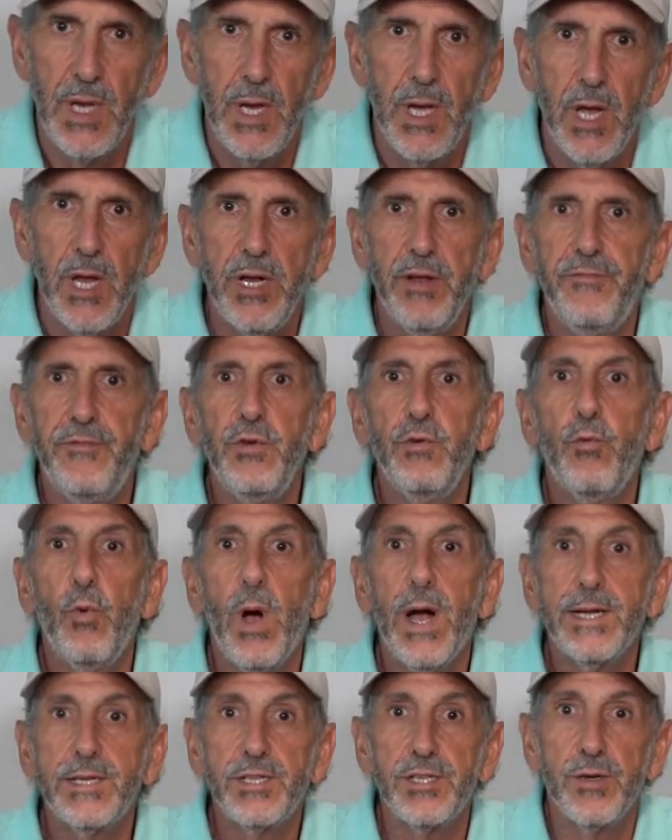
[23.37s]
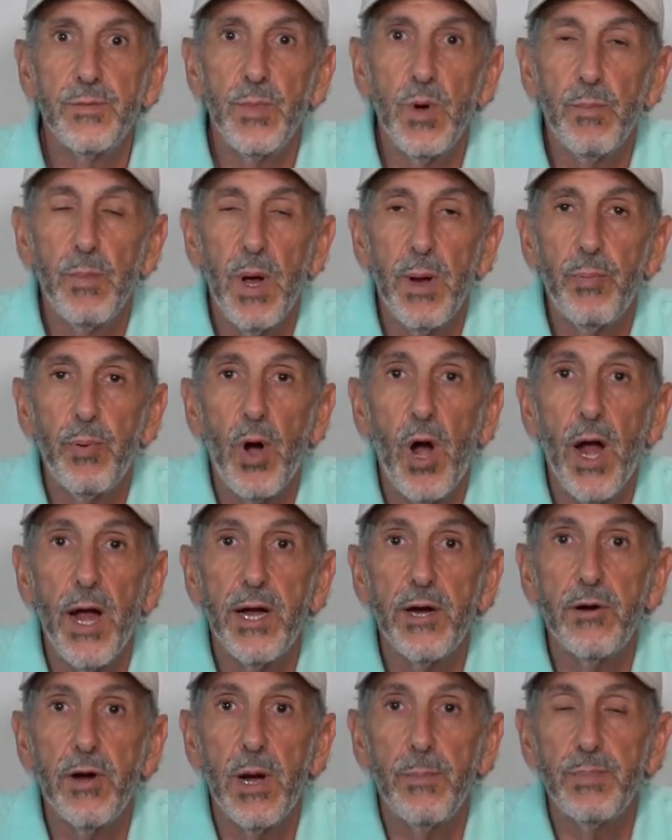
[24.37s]
And if you've watched some of my
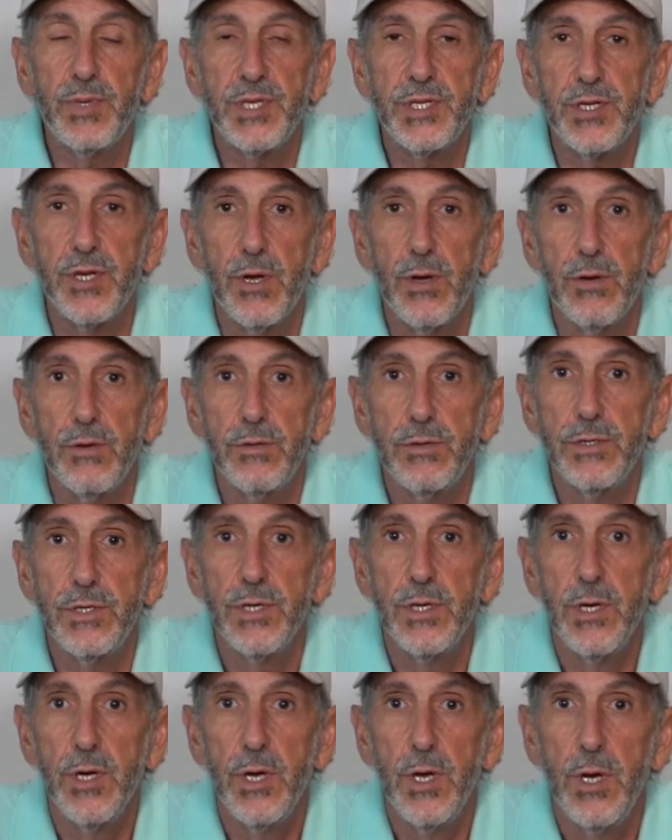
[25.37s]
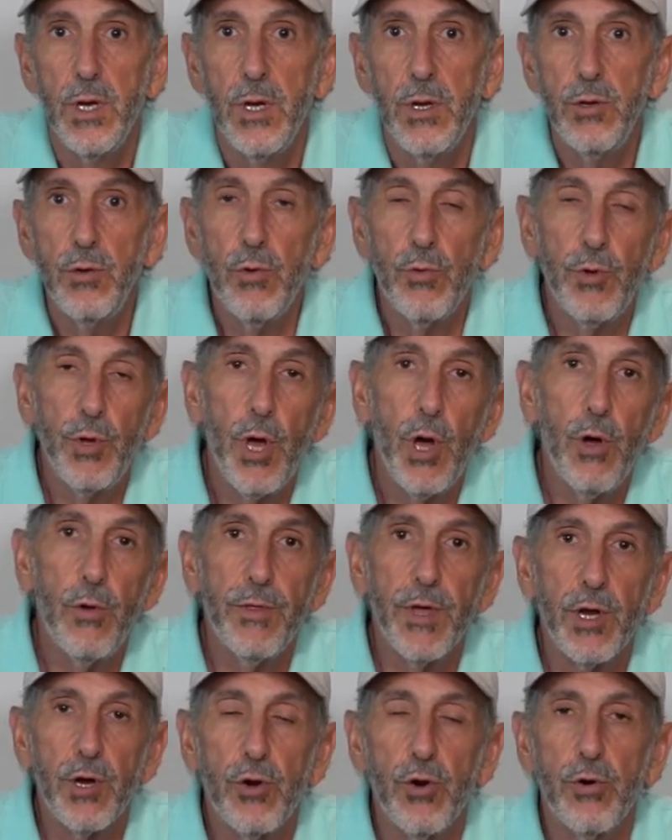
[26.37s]
prior episodes, you'll know
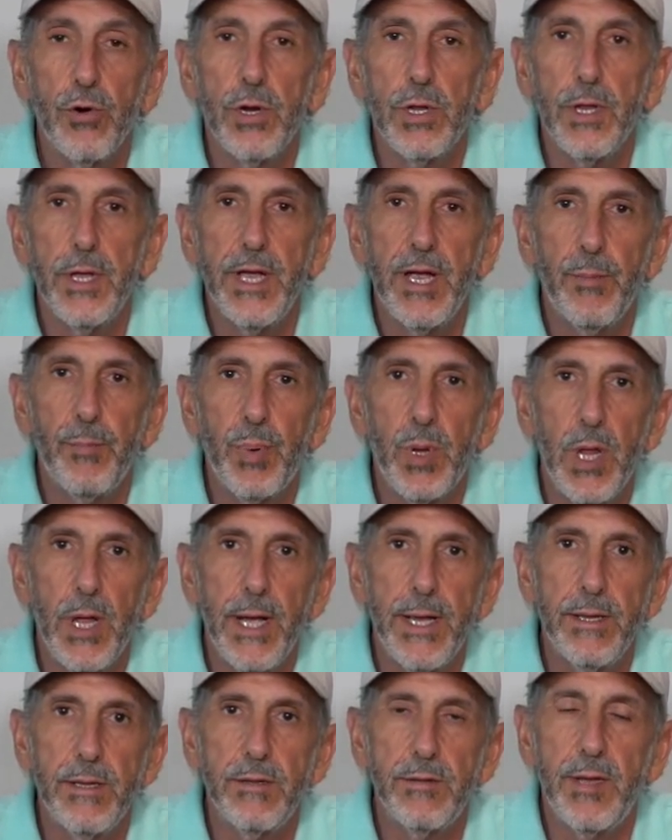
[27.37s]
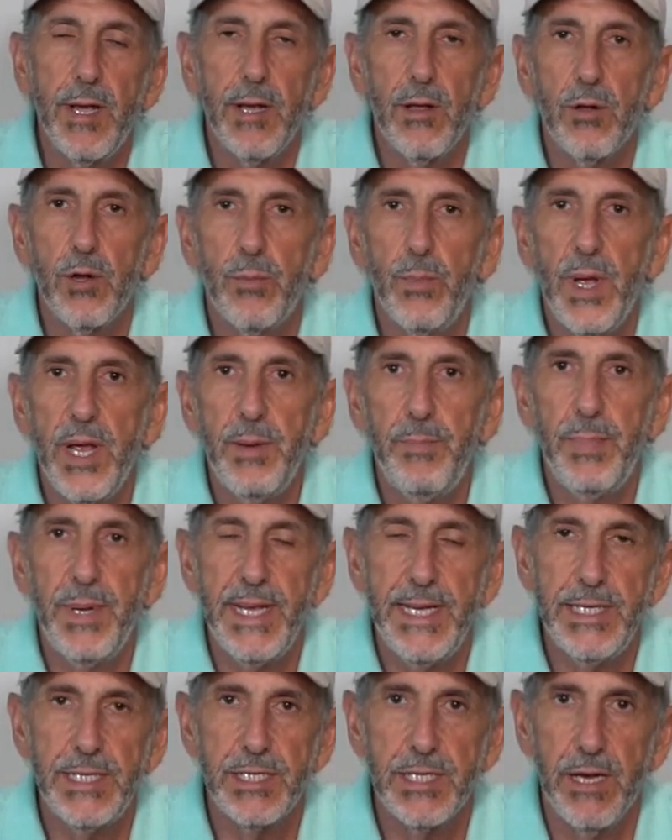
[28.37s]
that currently I'm playing the Taylormade
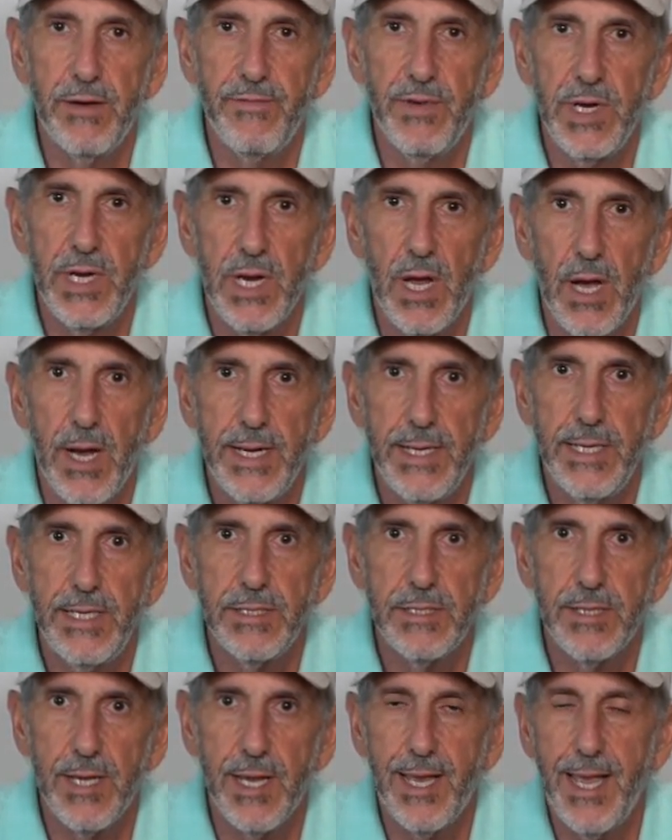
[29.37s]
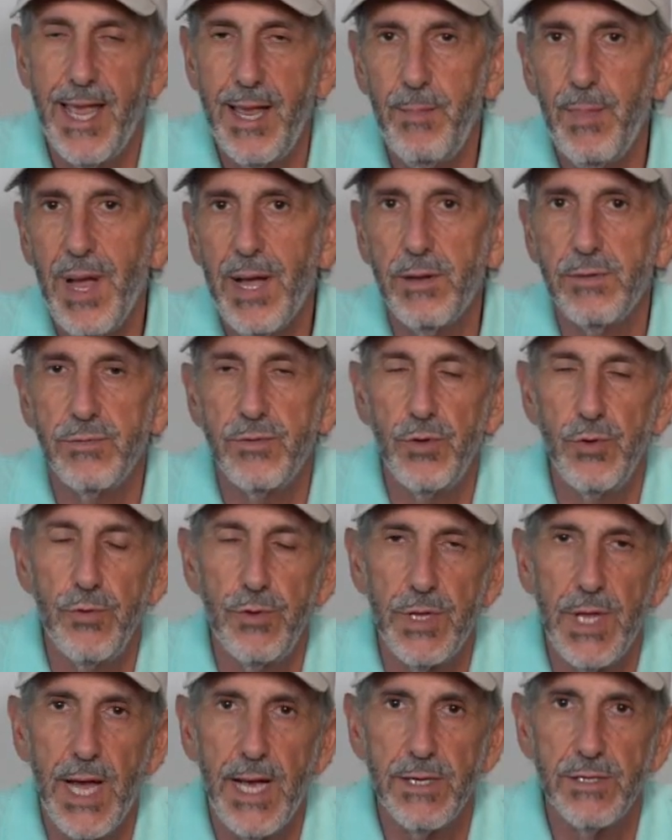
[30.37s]
P790s that came out in
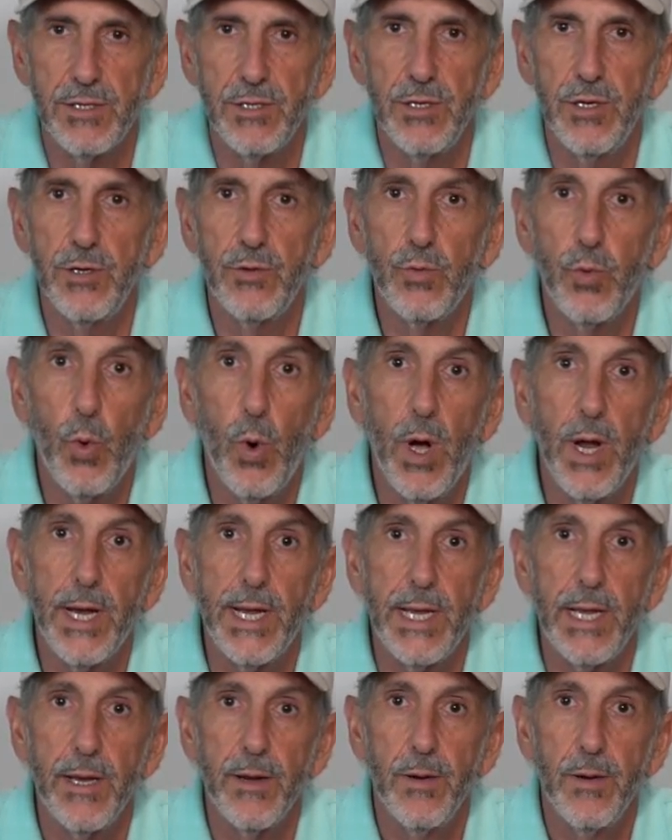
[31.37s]
2020.